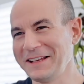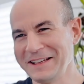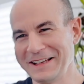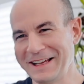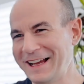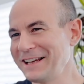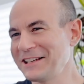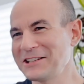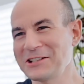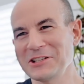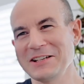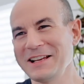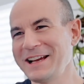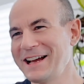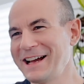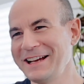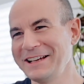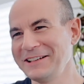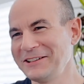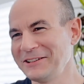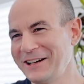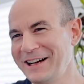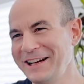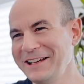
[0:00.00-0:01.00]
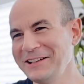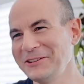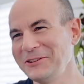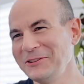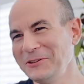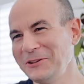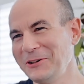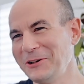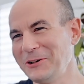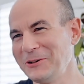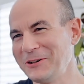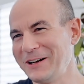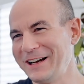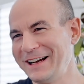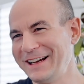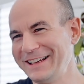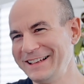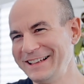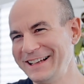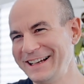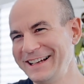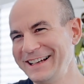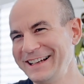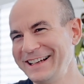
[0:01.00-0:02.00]
Actually, I, I don't know.
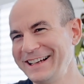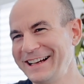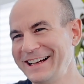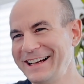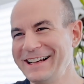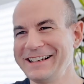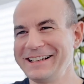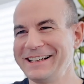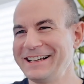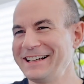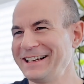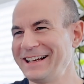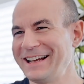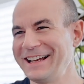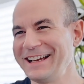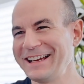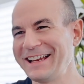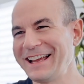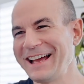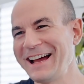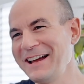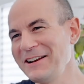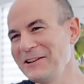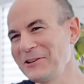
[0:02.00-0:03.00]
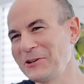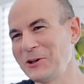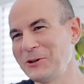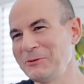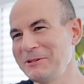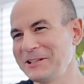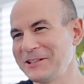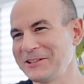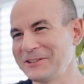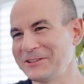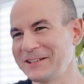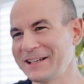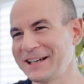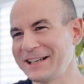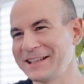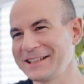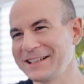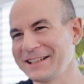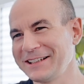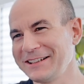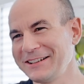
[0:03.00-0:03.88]
I, I, I, I can't comment on that